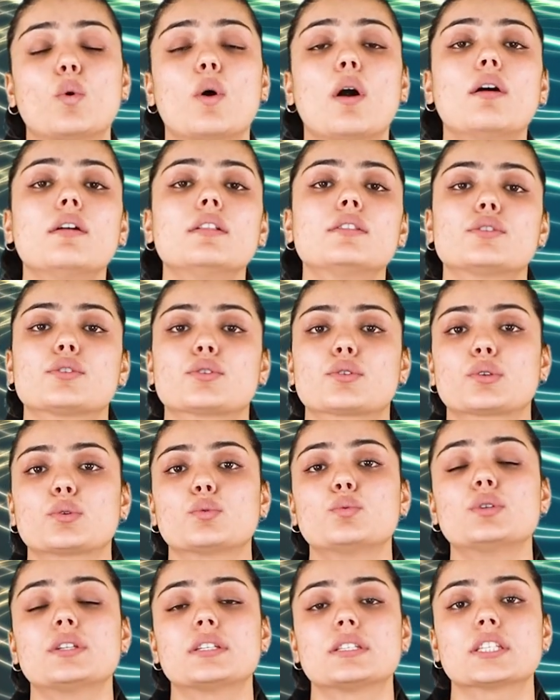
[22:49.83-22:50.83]
all the
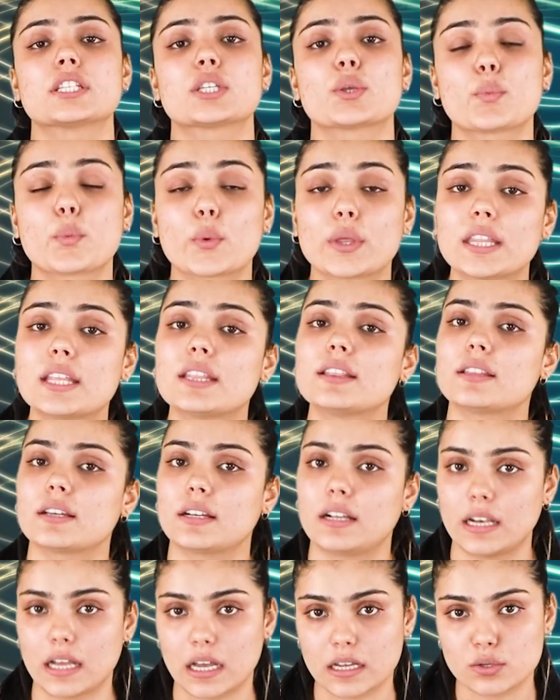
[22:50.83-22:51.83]
students within
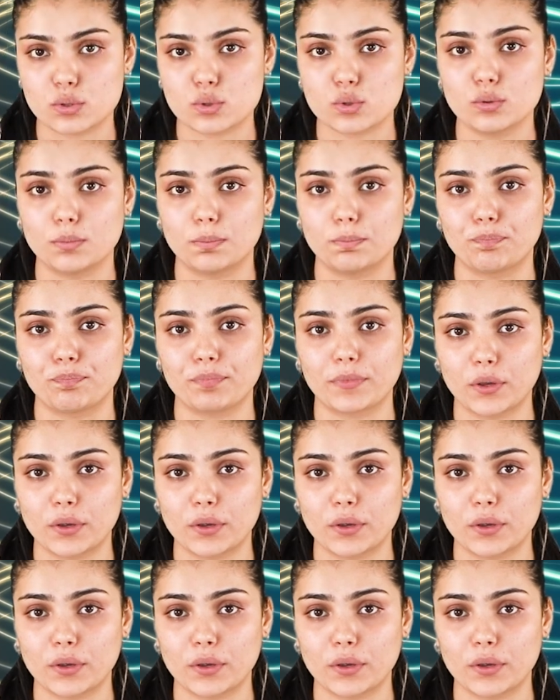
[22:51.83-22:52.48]
the classroom.